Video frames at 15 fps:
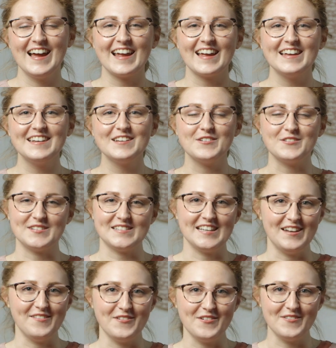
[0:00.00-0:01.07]
I kind of
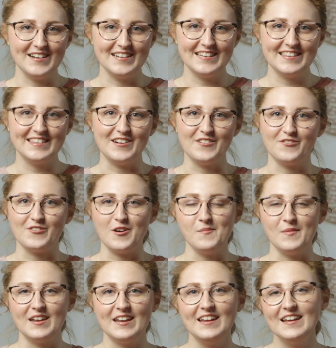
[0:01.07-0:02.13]
ghosted everyone there for a
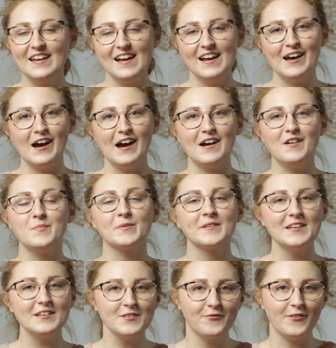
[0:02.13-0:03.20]
minute.
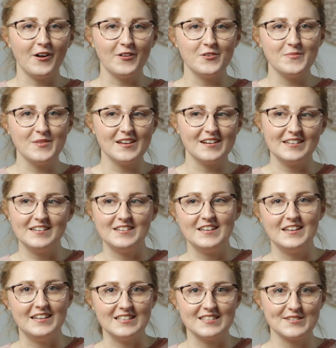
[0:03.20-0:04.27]
Please follow me on
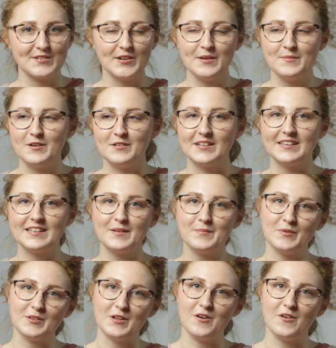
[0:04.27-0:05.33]
Instagram. I'll link that
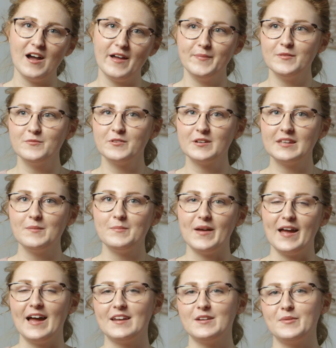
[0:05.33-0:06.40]
below. I've been really
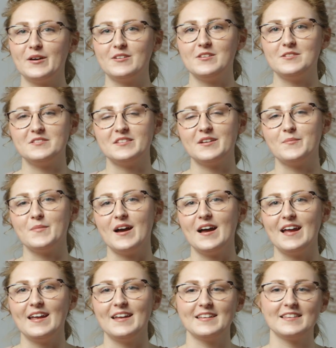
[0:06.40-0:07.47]
bad about using
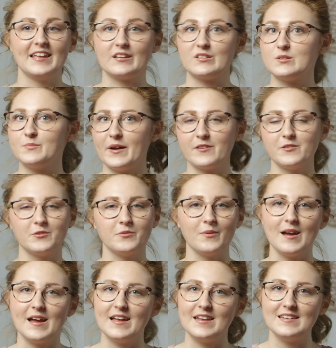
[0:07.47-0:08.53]
my like Speckled
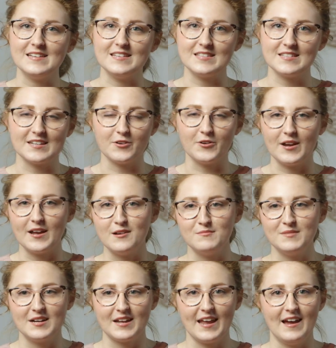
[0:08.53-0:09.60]
Red
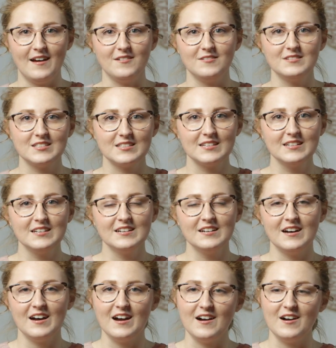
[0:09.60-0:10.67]
Instagram account,
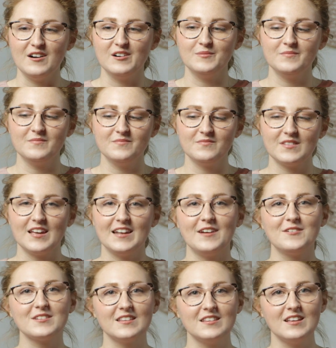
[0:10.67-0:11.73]
and
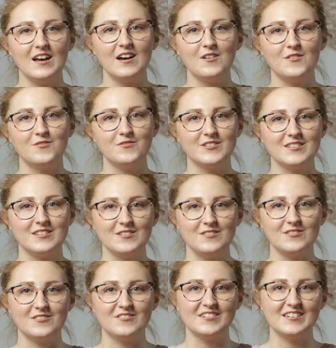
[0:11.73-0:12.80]
I would love
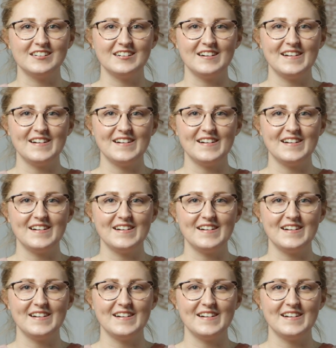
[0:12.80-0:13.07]
to